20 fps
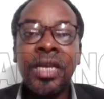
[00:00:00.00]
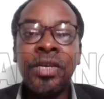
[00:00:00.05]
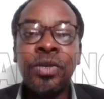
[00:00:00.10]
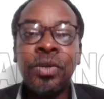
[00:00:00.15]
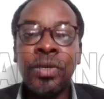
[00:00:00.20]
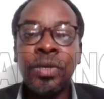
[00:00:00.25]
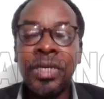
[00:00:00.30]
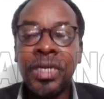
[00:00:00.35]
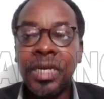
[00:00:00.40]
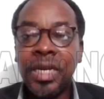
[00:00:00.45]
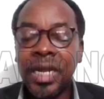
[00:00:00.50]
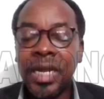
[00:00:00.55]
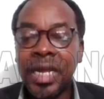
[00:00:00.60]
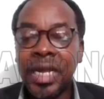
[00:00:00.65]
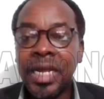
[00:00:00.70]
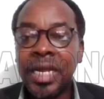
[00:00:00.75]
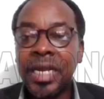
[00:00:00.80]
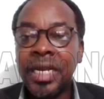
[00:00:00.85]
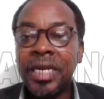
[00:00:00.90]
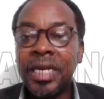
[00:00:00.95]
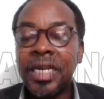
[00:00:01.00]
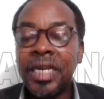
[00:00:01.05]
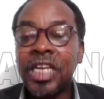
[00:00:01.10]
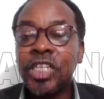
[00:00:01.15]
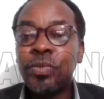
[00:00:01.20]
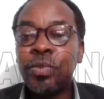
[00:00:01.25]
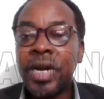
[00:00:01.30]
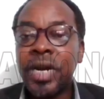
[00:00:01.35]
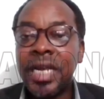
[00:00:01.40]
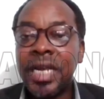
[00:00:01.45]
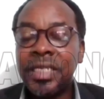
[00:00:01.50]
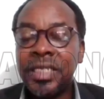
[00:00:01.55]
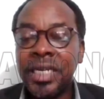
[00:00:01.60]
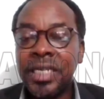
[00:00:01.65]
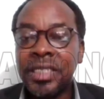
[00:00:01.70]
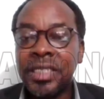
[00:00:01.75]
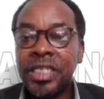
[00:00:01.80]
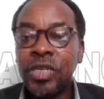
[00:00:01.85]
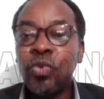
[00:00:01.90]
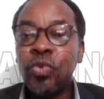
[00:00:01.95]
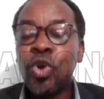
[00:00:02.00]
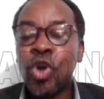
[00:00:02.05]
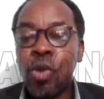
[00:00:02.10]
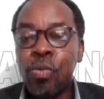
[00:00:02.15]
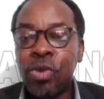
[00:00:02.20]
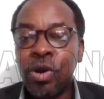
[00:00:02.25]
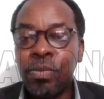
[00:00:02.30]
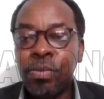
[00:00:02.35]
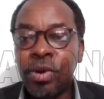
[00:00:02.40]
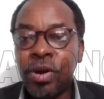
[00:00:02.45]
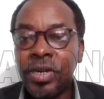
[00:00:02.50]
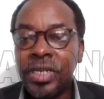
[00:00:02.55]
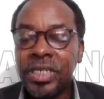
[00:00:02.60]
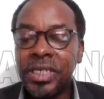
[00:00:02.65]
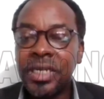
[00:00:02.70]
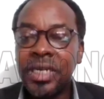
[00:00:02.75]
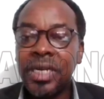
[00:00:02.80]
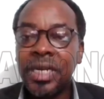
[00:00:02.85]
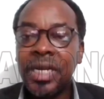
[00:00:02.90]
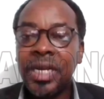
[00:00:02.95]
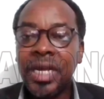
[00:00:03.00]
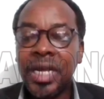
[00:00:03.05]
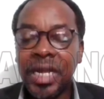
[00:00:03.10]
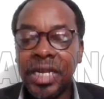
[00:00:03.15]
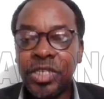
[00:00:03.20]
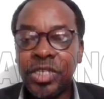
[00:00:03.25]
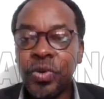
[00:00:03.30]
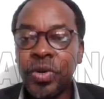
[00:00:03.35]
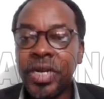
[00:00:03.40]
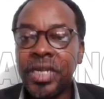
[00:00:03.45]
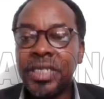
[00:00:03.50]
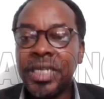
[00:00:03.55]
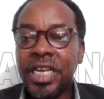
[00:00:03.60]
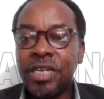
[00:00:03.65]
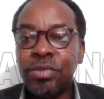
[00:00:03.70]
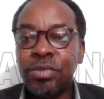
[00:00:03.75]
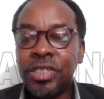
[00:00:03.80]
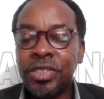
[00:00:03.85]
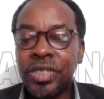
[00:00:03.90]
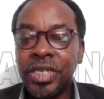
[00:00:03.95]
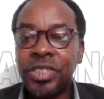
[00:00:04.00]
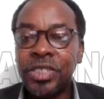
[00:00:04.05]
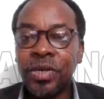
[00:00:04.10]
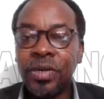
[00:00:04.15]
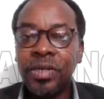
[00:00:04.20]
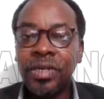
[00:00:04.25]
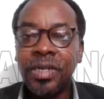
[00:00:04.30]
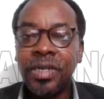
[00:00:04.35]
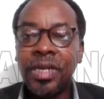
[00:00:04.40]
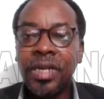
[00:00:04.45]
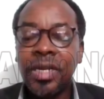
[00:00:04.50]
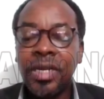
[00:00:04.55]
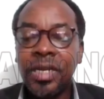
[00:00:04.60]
Edo uh, diaspora agency will come on board uh, during his administration.